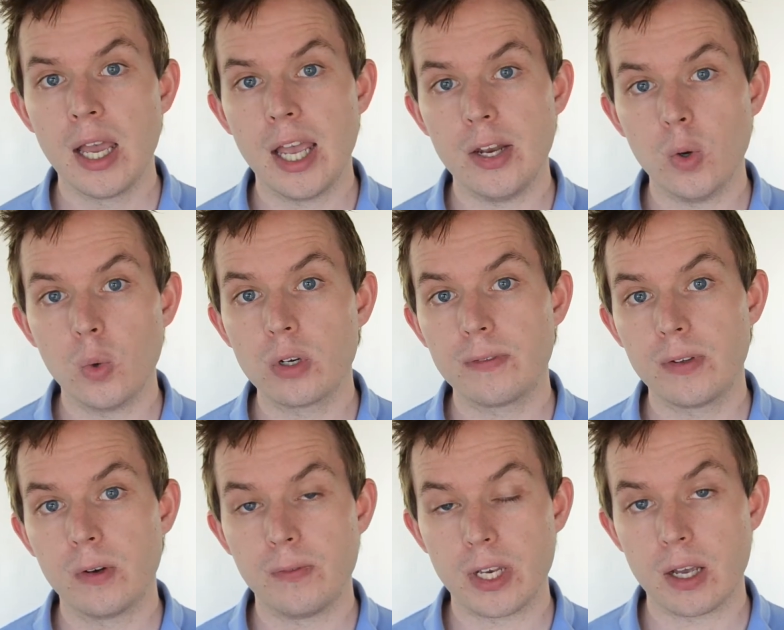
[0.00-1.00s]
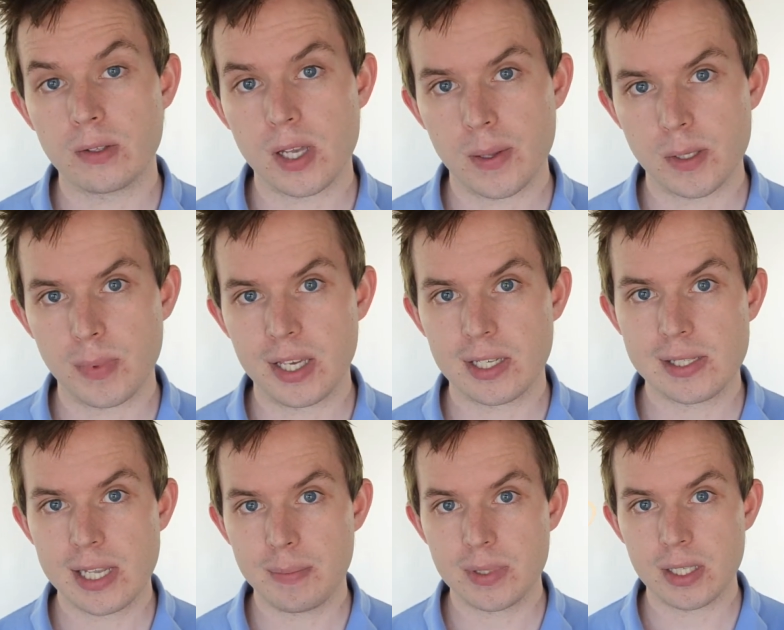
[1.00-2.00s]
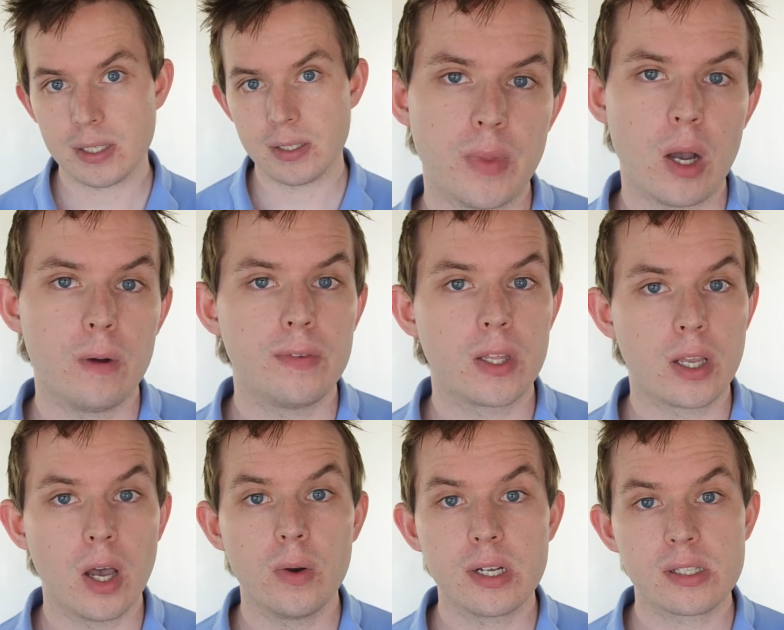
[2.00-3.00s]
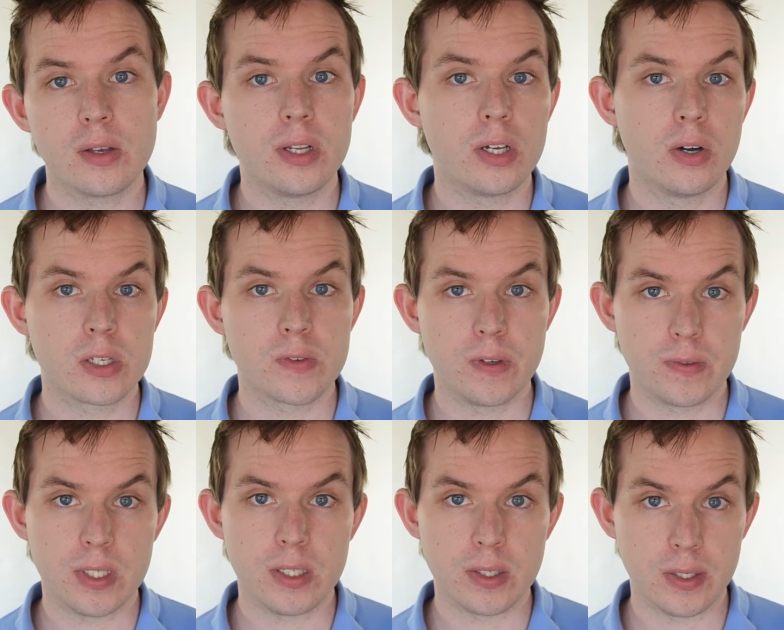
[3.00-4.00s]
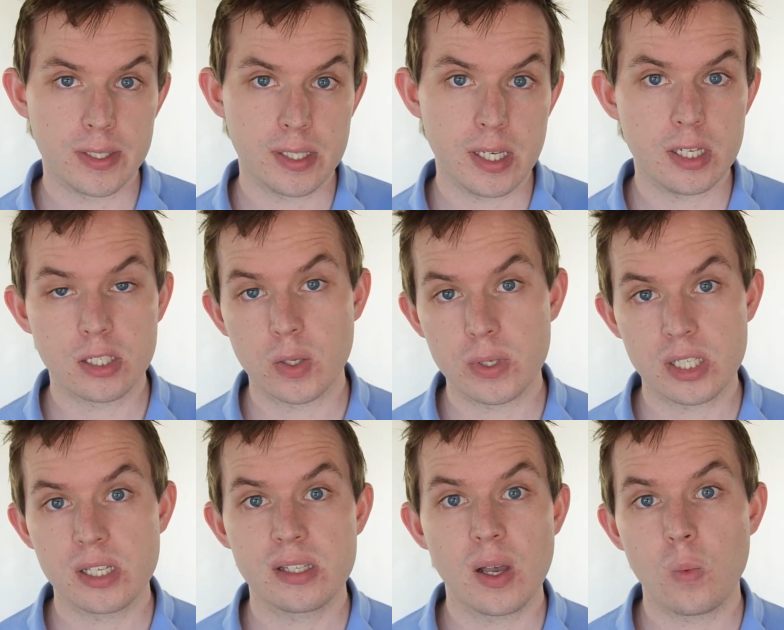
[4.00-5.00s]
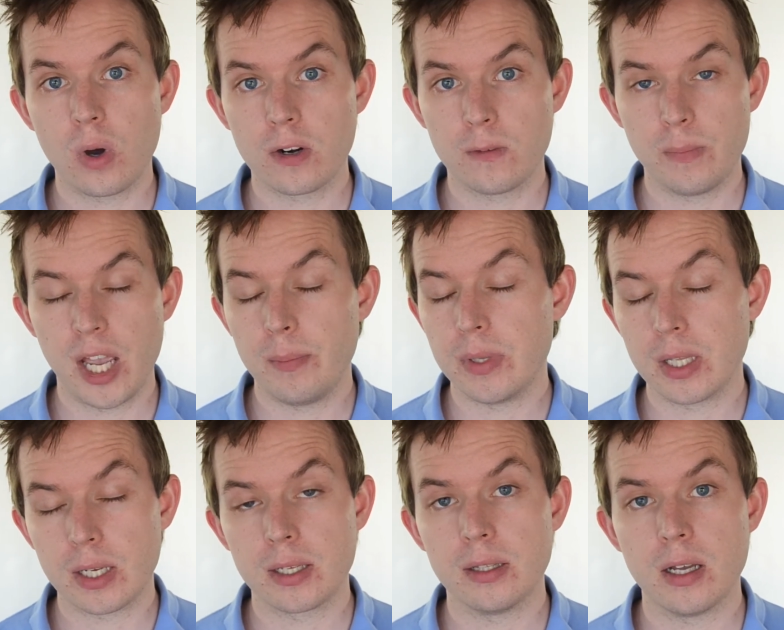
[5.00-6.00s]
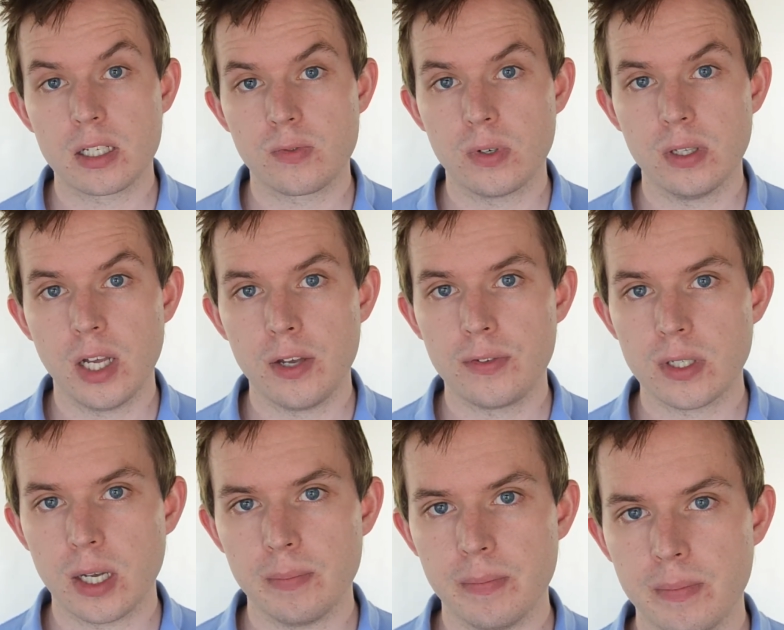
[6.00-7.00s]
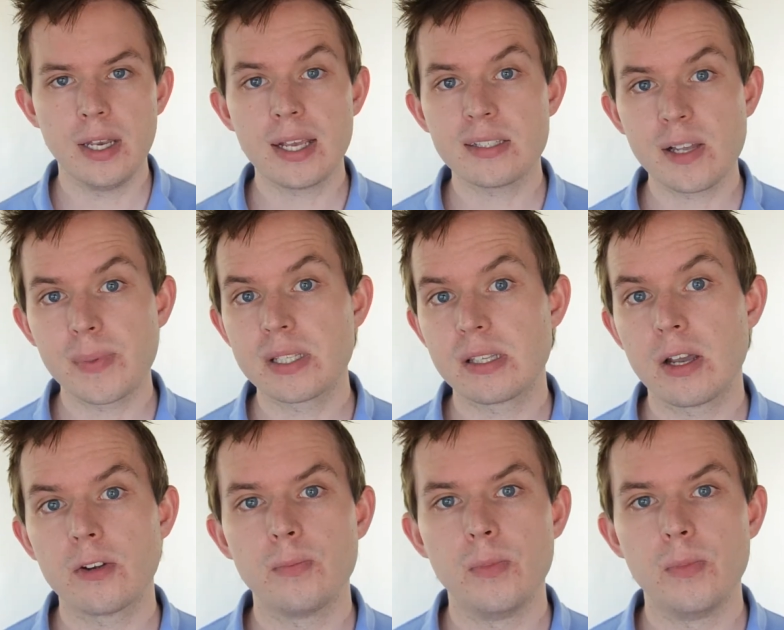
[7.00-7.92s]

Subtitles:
in order for your video type to be accepted. However, the codecs only cost $15 each, so it's just that one-off payment that can last for a lifetime. Next up is Serif